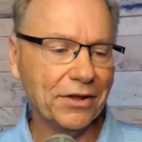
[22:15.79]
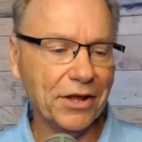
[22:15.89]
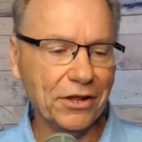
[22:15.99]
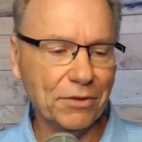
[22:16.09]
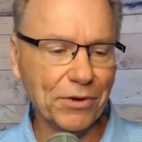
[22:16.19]

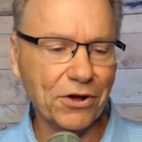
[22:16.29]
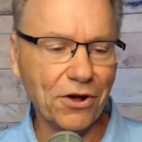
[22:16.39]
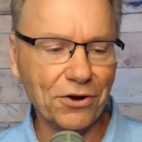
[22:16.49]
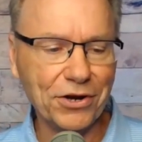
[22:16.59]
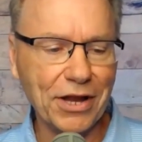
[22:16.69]
Give them a
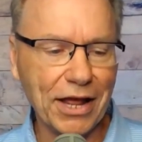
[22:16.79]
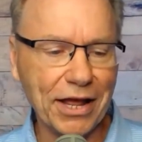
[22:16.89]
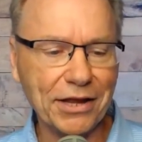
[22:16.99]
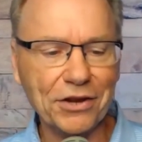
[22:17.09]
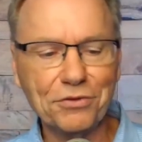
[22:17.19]
call
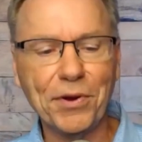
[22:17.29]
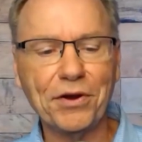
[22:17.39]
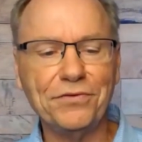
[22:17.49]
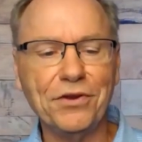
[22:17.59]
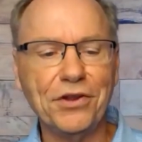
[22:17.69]
today and
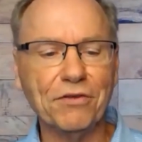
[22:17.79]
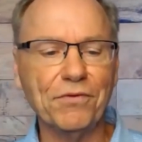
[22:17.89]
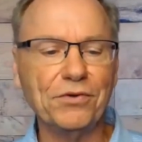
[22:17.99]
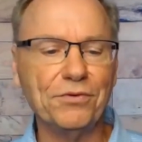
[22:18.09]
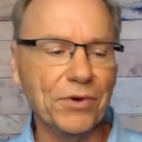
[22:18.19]
experience the
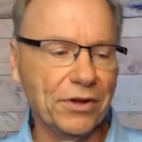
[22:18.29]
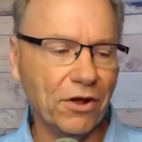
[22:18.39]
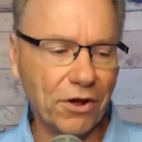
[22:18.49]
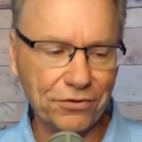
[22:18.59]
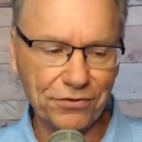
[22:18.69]
difference
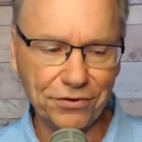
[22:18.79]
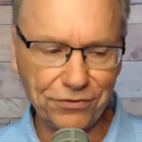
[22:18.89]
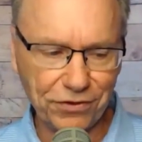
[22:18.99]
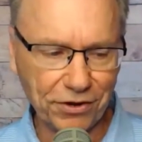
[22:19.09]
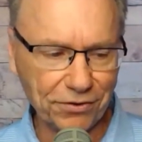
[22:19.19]
with Austin
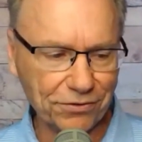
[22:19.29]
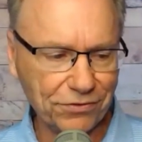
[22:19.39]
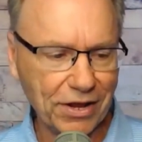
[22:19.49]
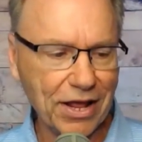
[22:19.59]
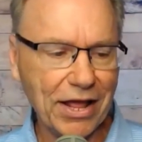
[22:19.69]
Seals